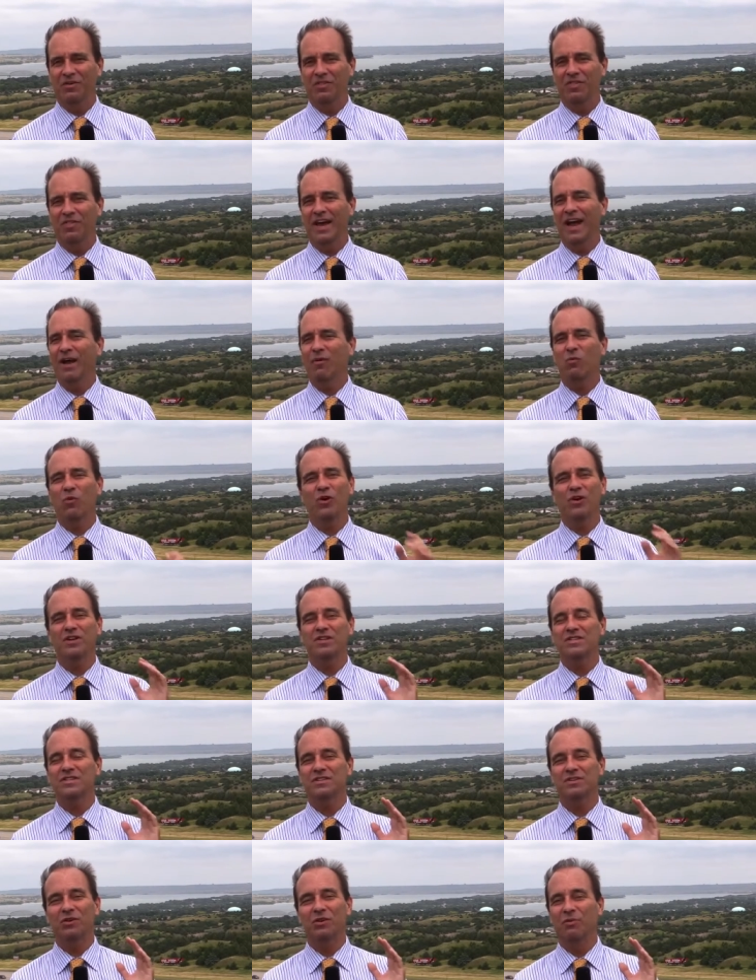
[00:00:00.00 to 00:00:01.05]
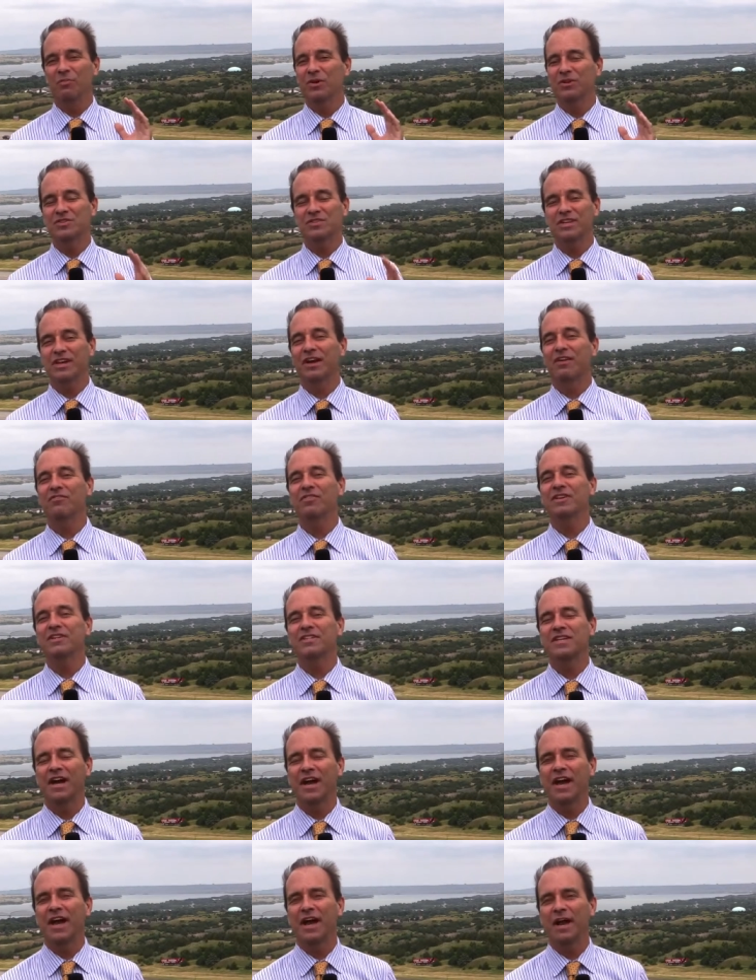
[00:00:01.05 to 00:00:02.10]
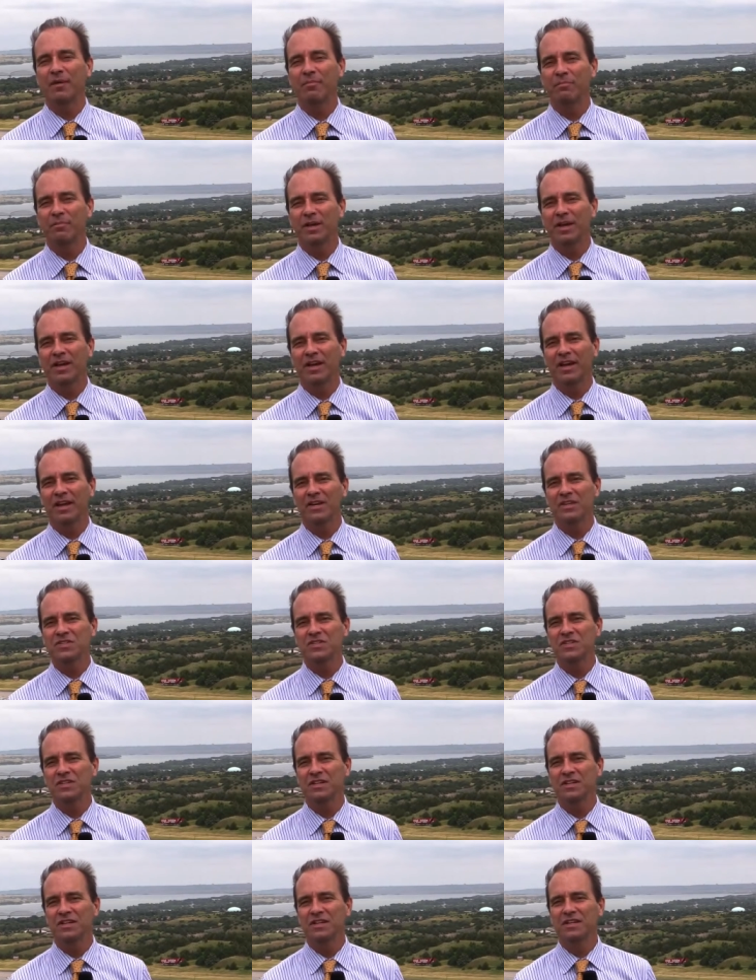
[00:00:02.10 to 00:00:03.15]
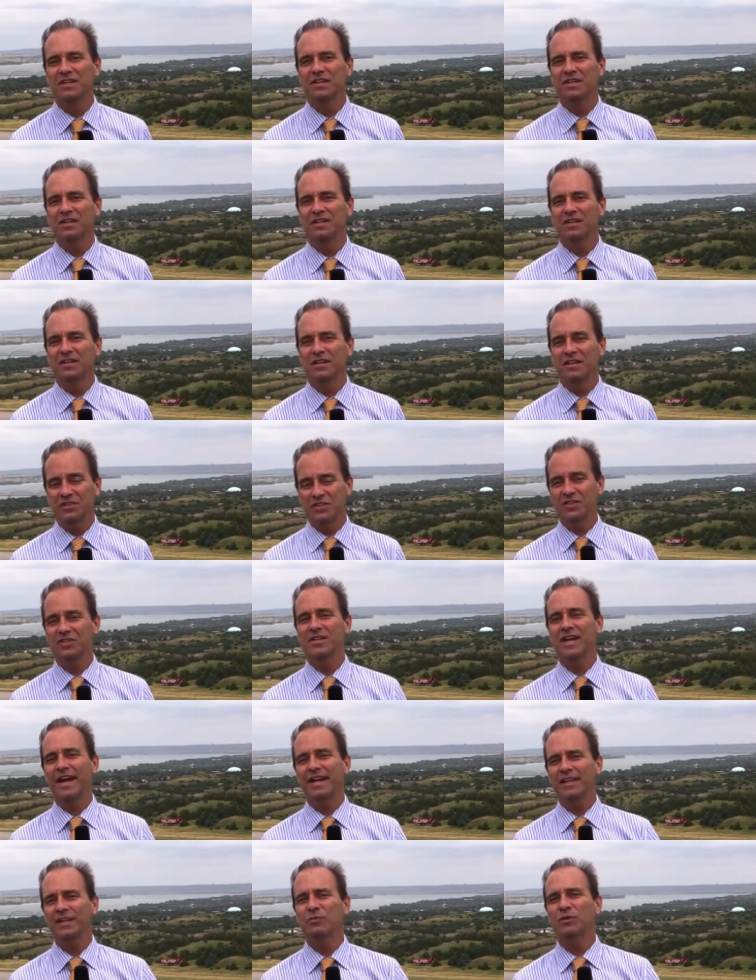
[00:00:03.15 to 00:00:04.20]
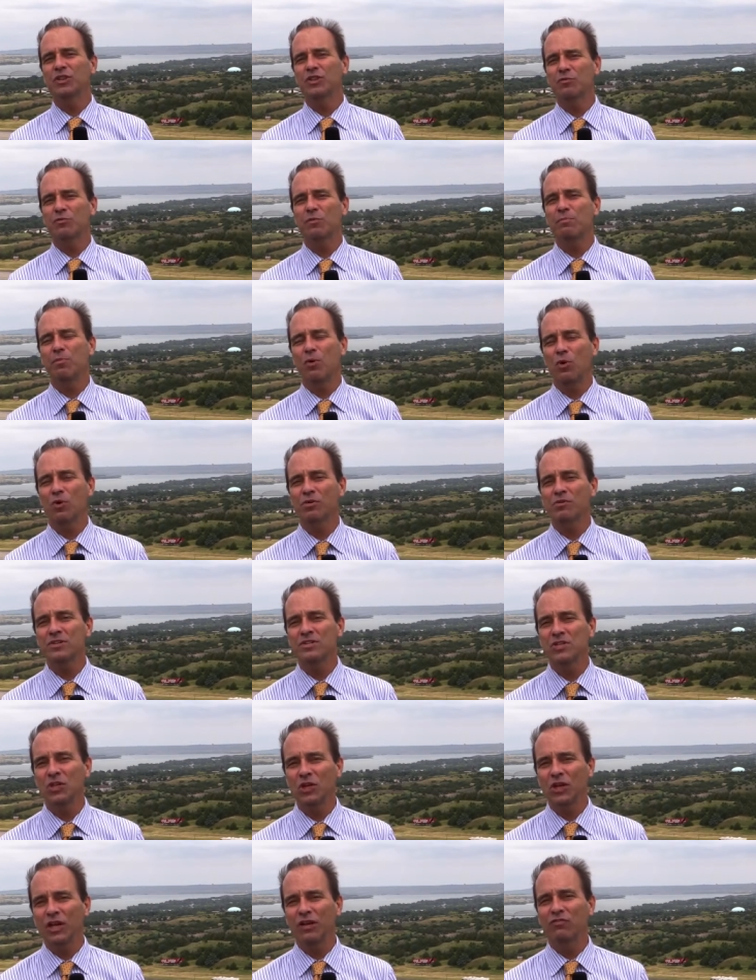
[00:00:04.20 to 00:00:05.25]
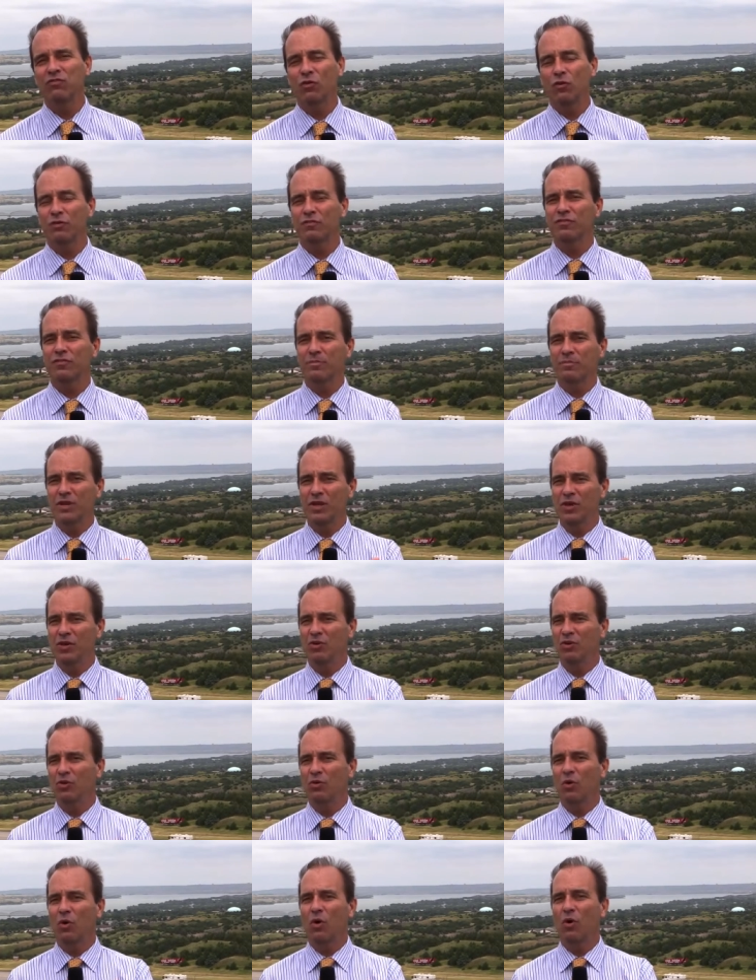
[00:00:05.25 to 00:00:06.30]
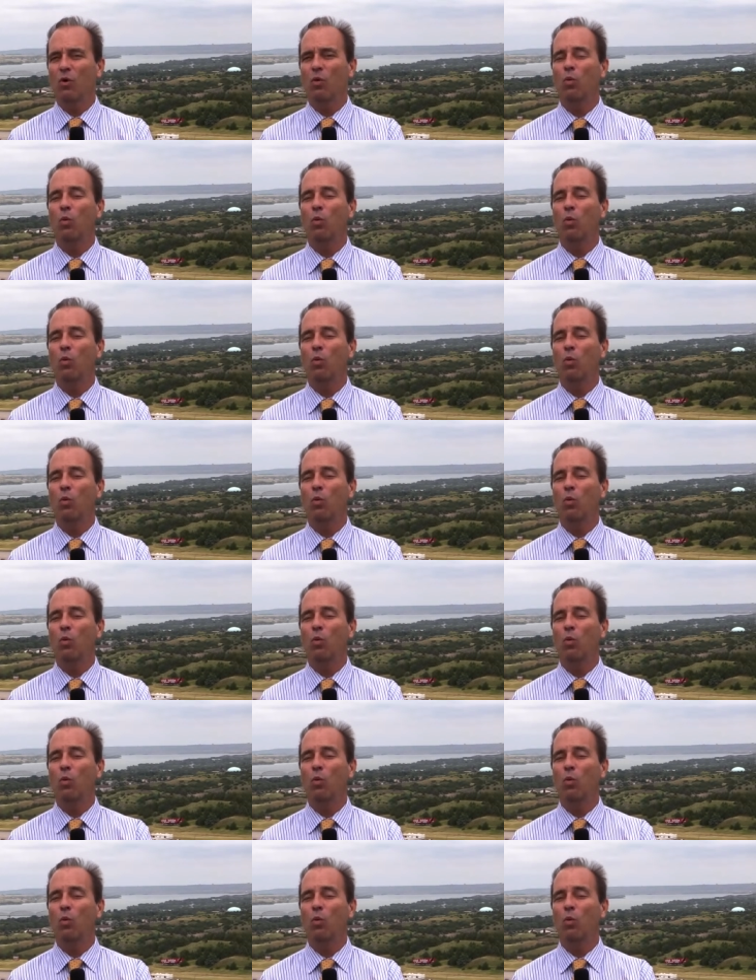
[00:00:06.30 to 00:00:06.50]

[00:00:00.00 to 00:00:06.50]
That works almost every time because it's exactly what the reporter is looking for from you.